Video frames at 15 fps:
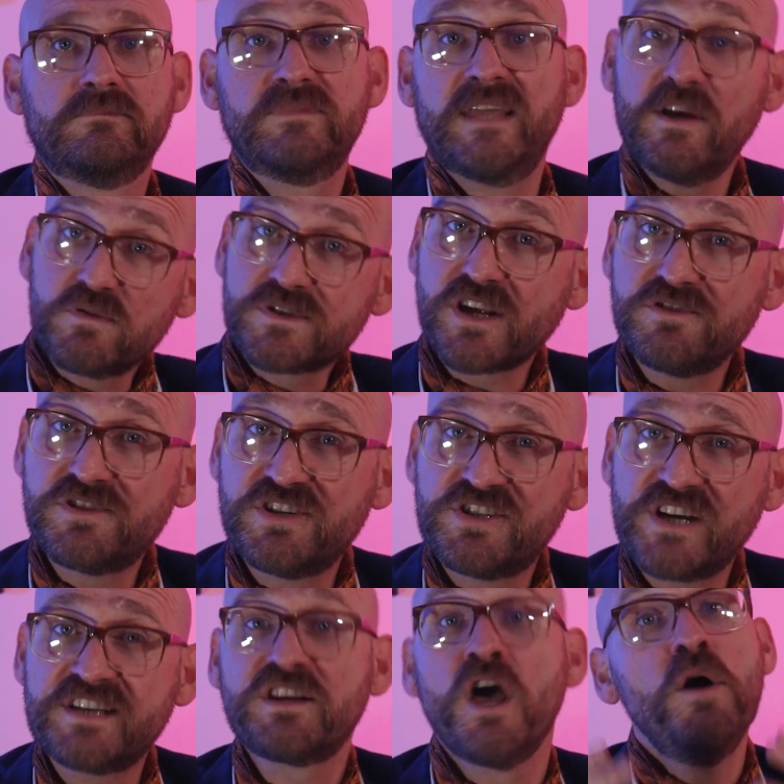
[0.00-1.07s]
They also
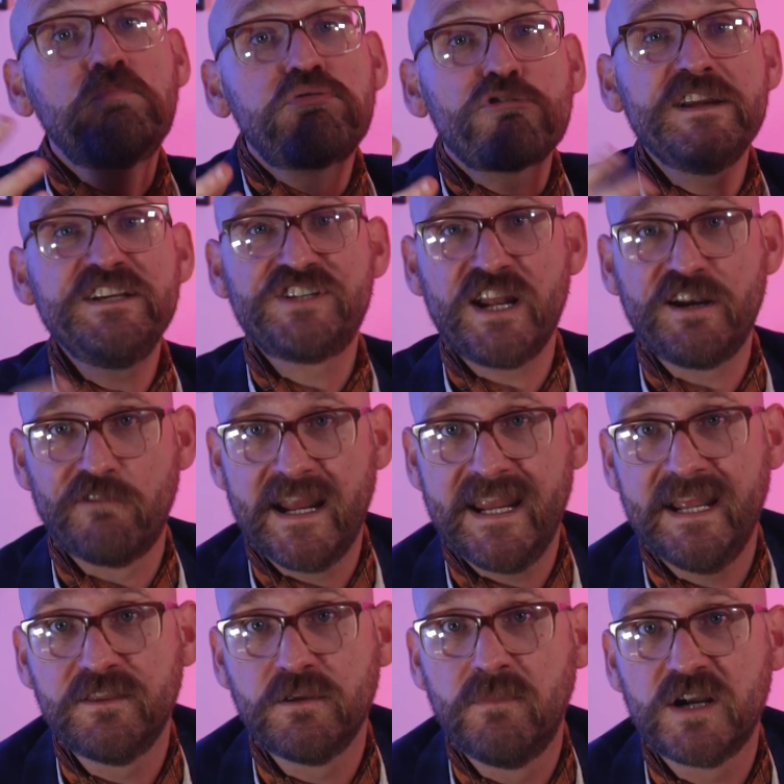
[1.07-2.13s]
suggest
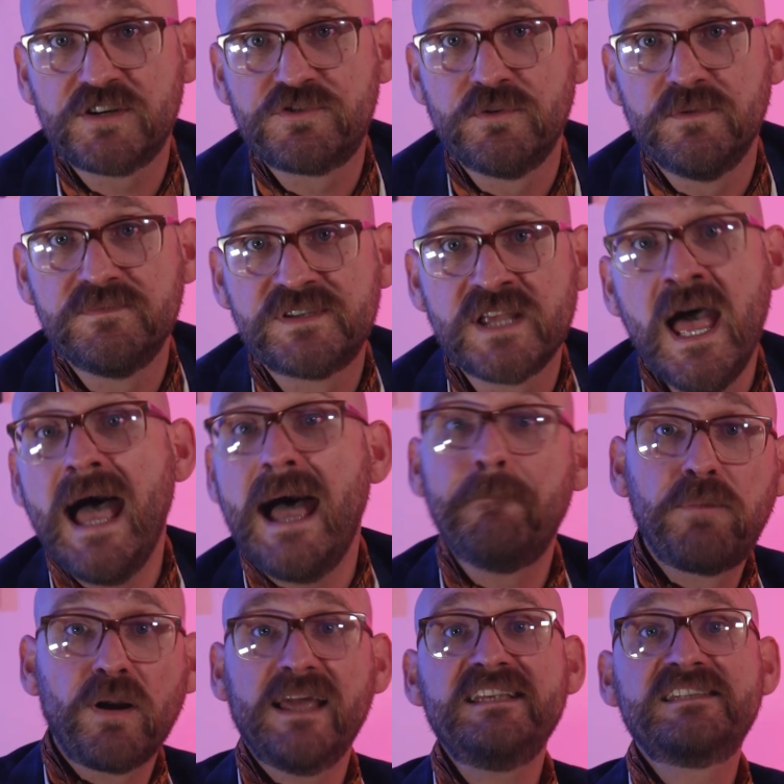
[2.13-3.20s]
pre-generating the mushrooms
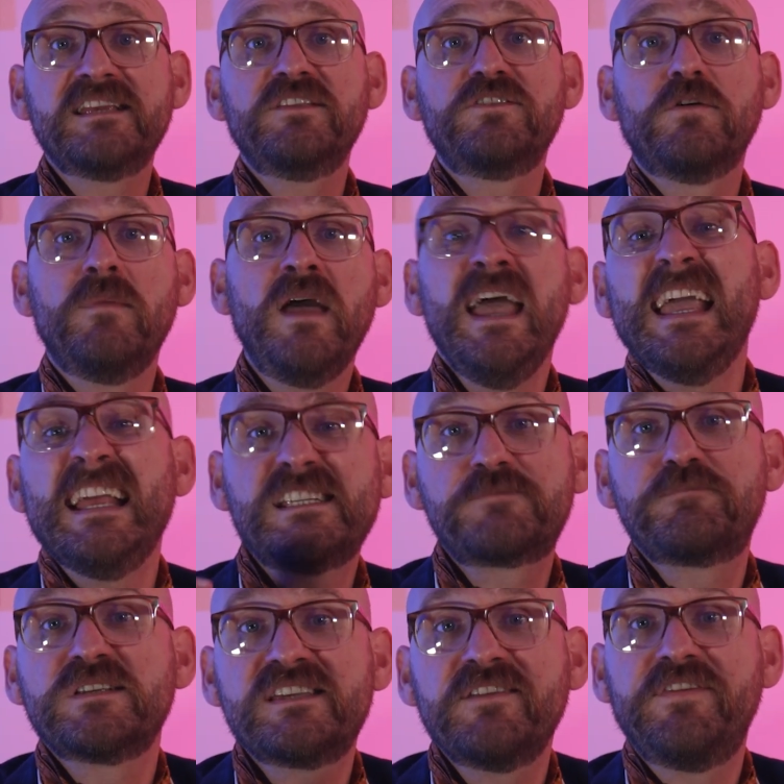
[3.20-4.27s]
and placing them in
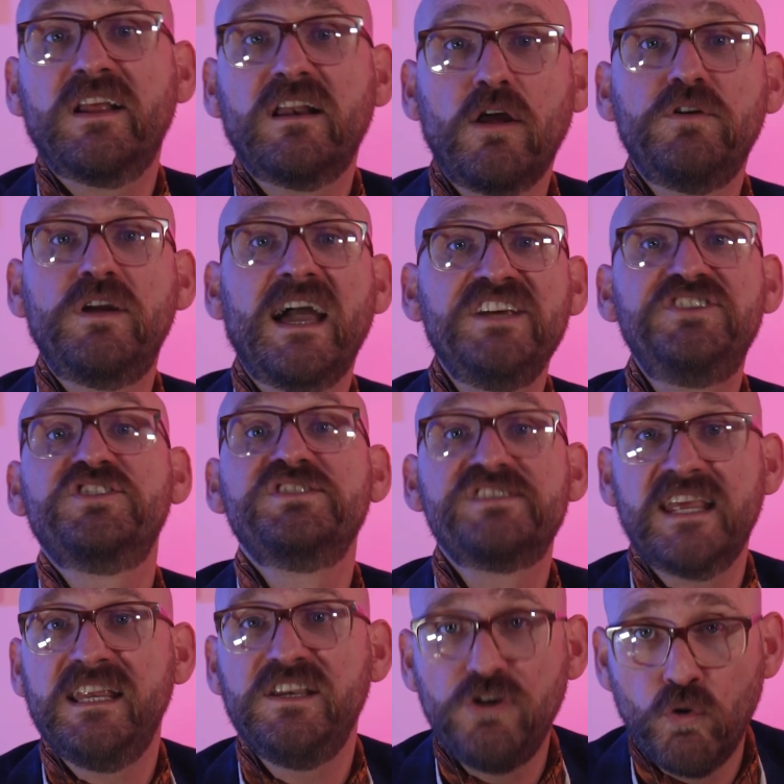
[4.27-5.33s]
specific locations
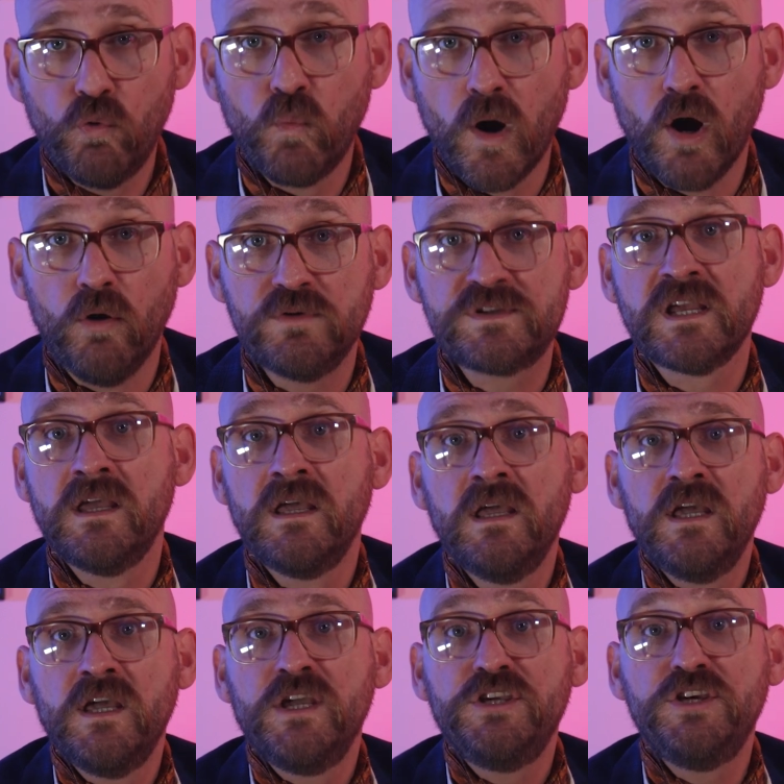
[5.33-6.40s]
in your world.
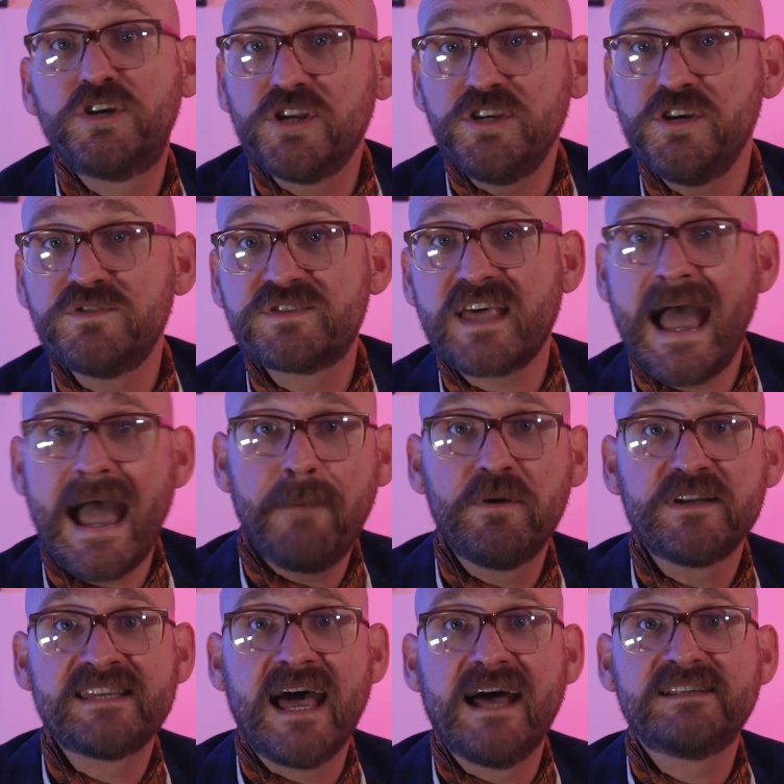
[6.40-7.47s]
You can use the
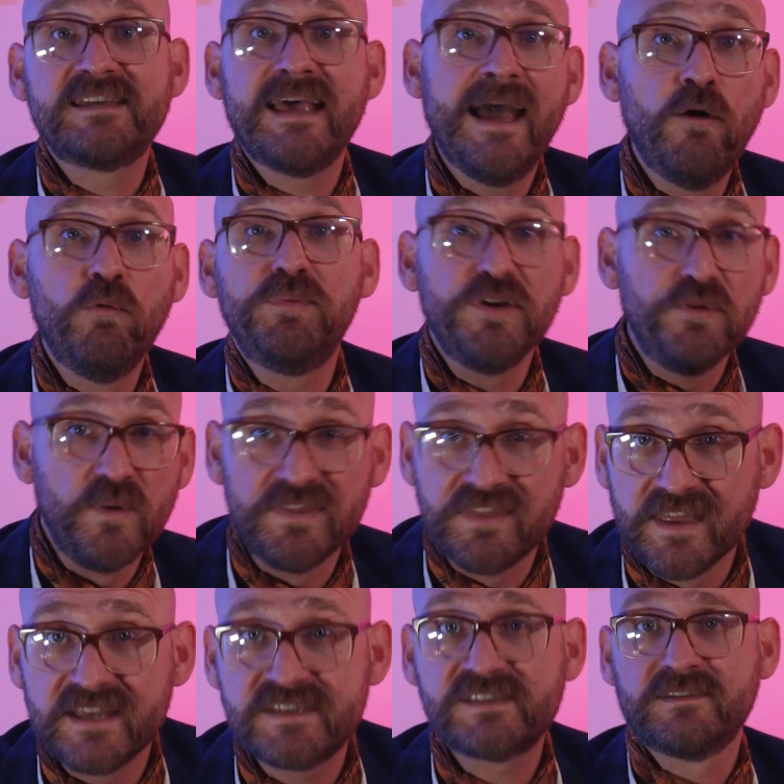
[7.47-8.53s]
habitat to help you with
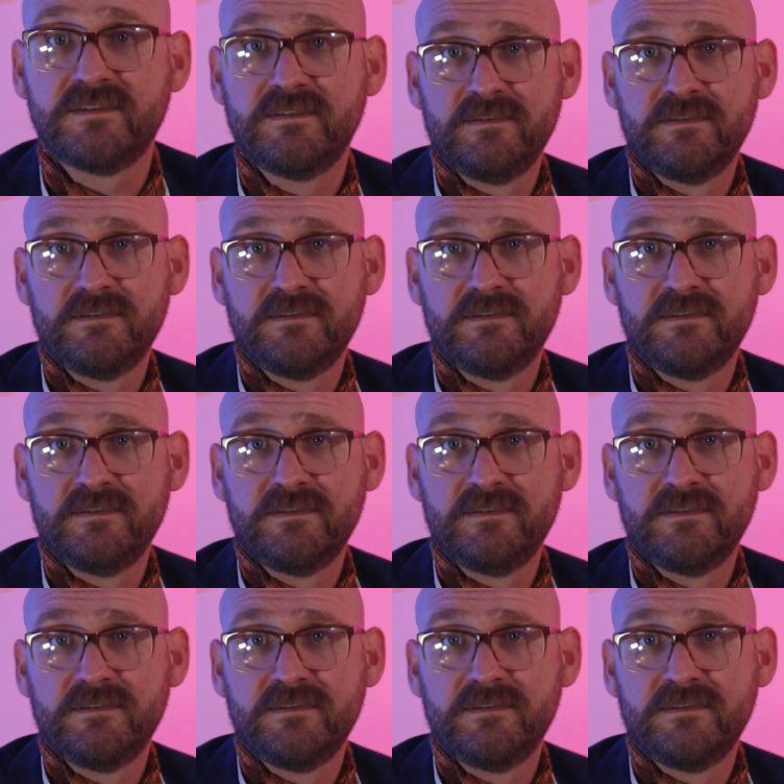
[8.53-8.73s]
this.